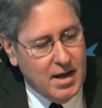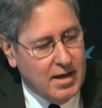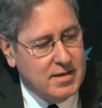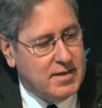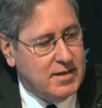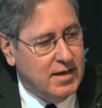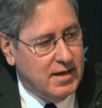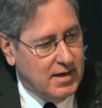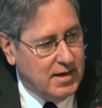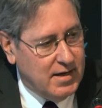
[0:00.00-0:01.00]
it's
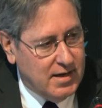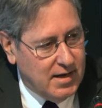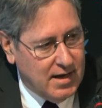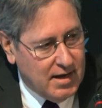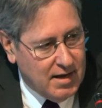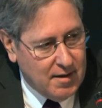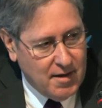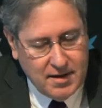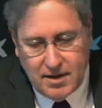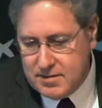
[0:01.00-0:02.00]
uh,
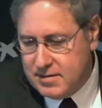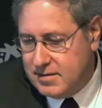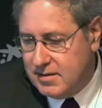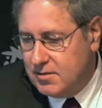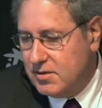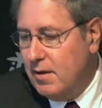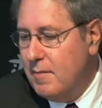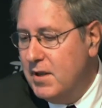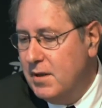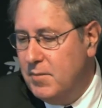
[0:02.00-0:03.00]
a six or seven
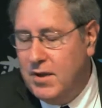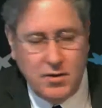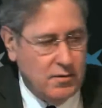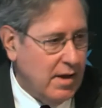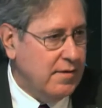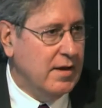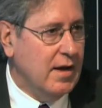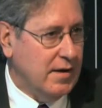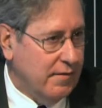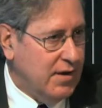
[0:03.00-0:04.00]
minute video. I think I
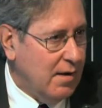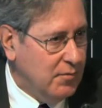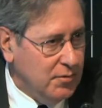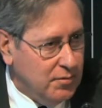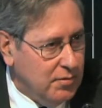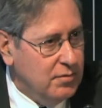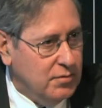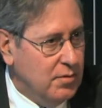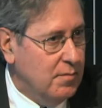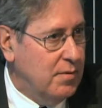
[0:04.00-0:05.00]
have time to,
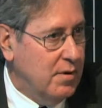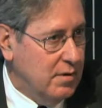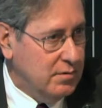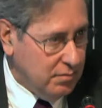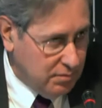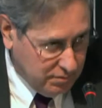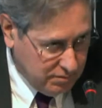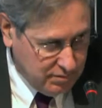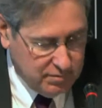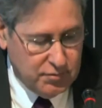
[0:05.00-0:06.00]
to, uh,
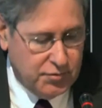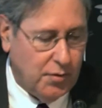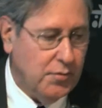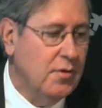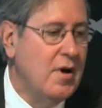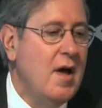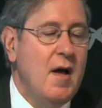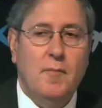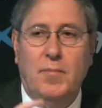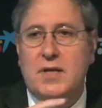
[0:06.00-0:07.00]
to, to, show you.
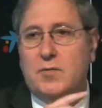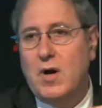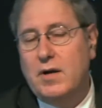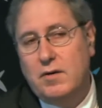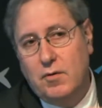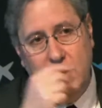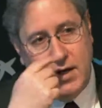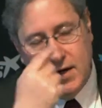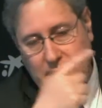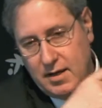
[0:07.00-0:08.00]
Please, when you
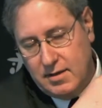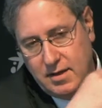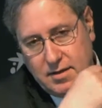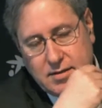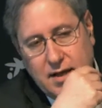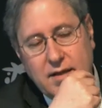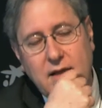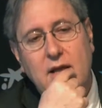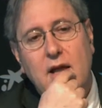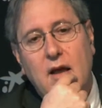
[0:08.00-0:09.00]
hear uh, this
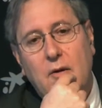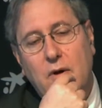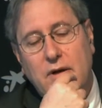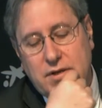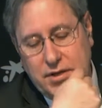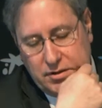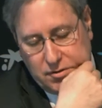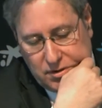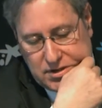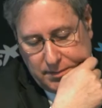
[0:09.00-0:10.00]
lady, when she
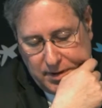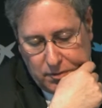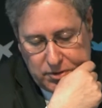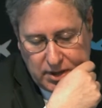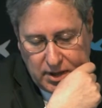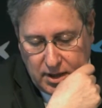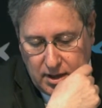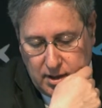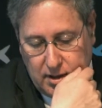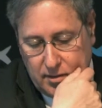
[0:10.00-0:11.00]
talks about
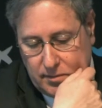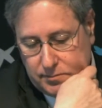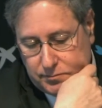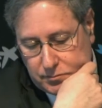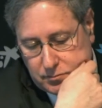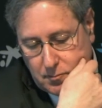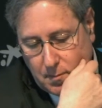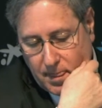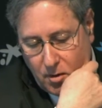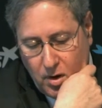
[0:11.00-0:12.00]
uh,
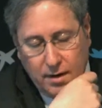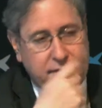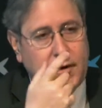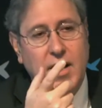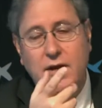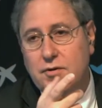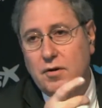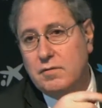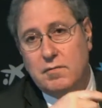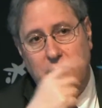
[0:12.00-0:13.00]
wealth
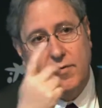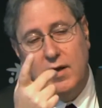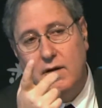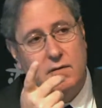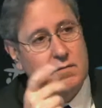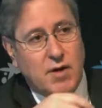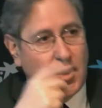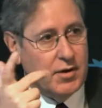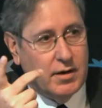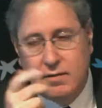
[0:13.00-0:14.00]
creation, think
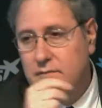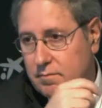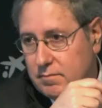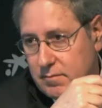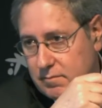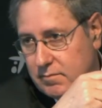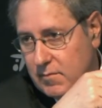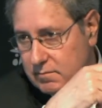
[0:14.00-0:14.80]
learning. Hmm? hmm?